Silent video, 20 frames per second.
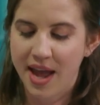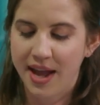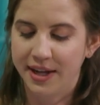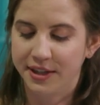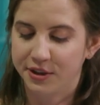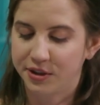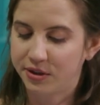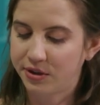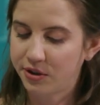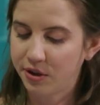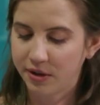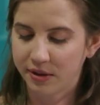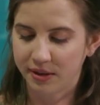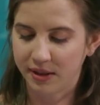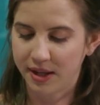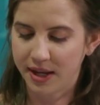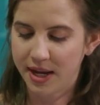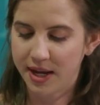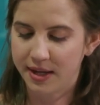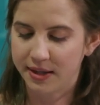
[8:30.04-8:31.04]
It
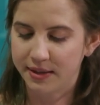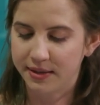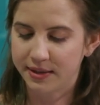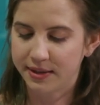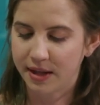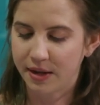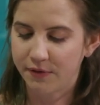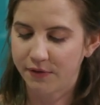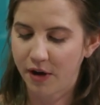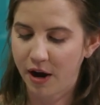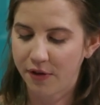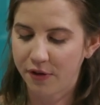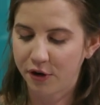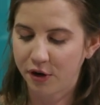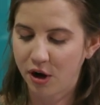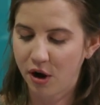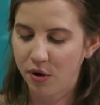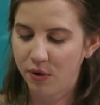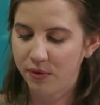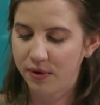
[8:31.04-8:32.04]
certainly is, said Father
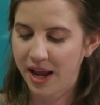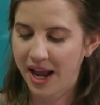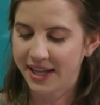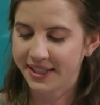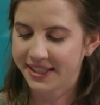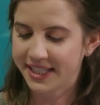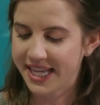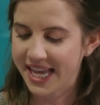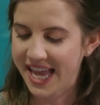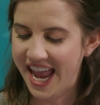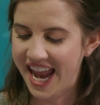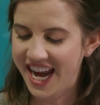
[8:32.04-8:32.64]
Goat as he